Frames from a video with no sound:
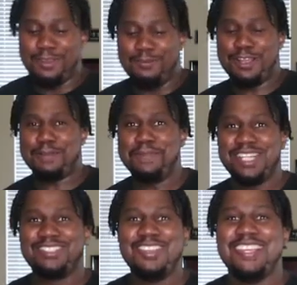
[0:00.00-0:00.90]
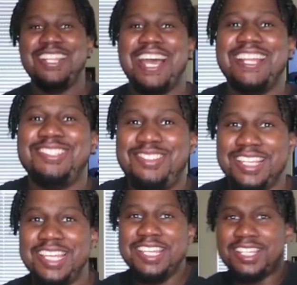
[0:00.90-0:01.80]
Welcome back to
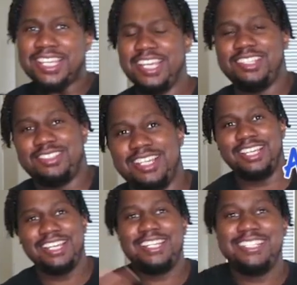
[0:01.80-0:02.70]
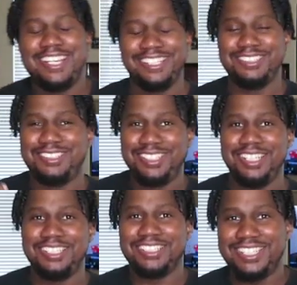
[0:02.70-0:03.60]
Dynasty Kicks. Hey,
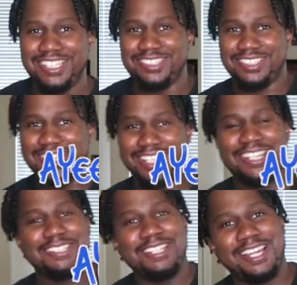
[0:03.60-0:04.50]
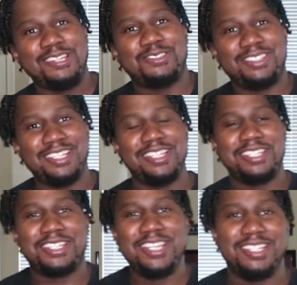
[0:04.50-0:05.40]
Dynasty Kicks. Hey, Dynasty
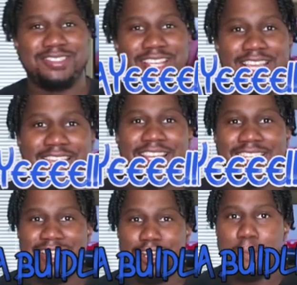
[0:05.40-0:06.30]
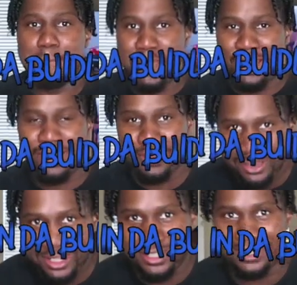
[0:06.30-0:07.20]
Kicks. Hey, in the
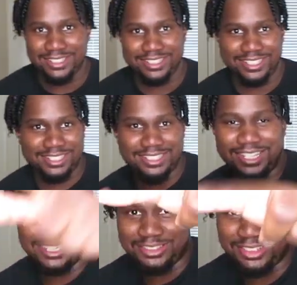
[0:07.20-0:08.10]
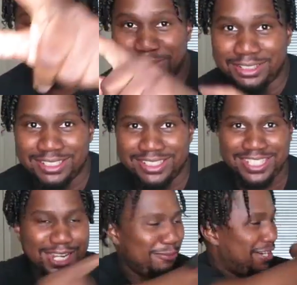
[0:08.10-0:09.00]
building. Y'all see what
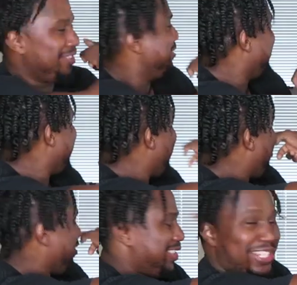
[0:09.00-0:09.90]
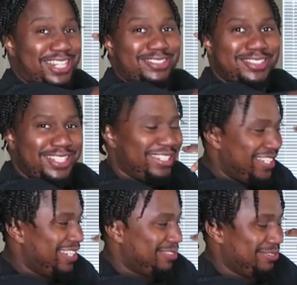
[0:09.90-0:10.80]
y'all watching? Y'all watching Dynasty
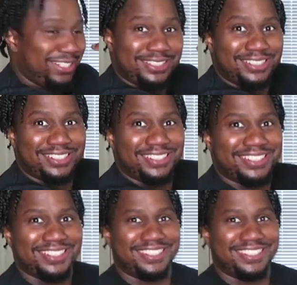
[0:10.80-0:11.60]
Kicks right there.